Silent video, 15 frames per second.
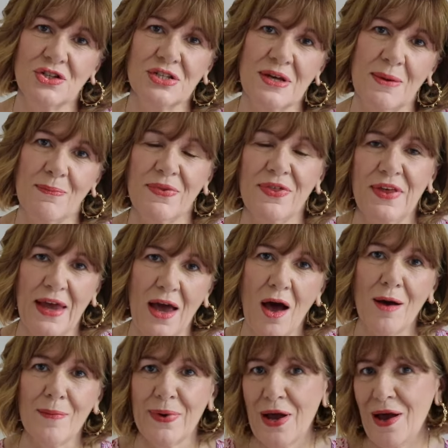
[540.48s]
something
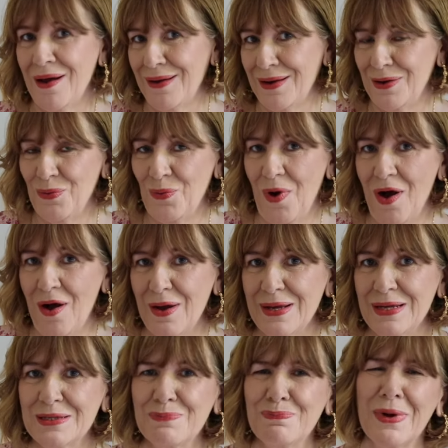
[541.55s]
up
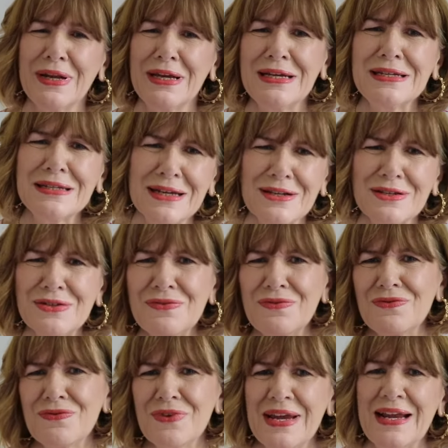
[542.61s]
colour-wise, but it
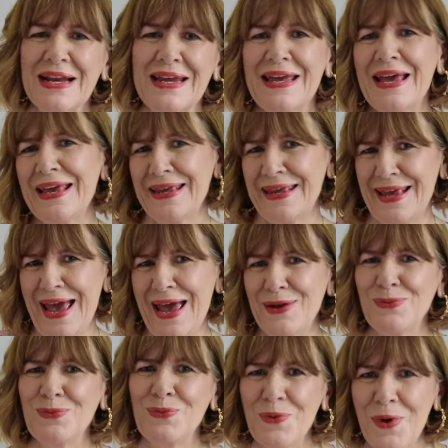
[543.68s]
doesn't really,
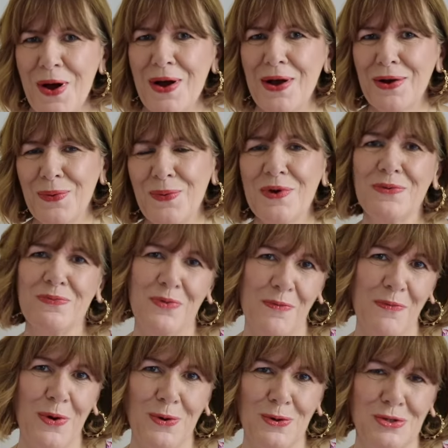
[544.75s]
again, work with
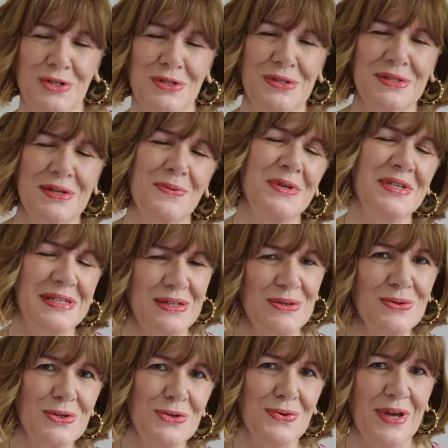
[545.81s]
proportions. So we're
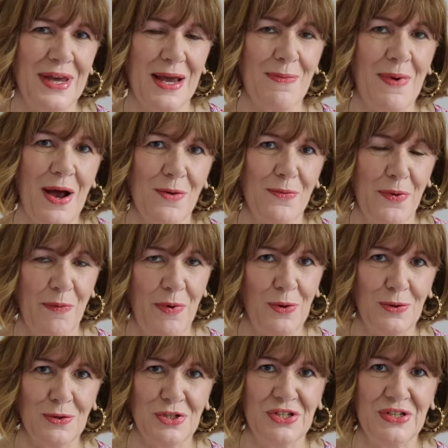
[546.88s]
still talking about
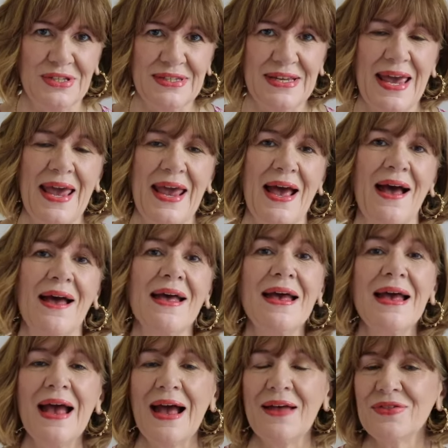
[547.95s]
proportions here.
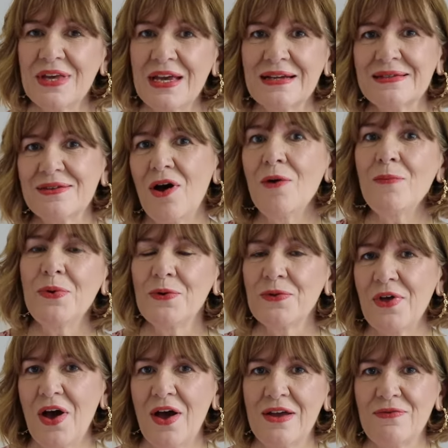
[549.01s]
And the example
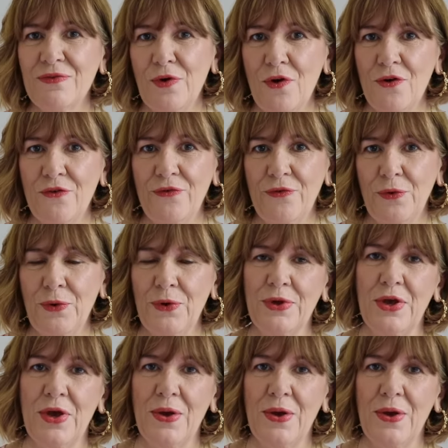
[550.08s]
that I've got for you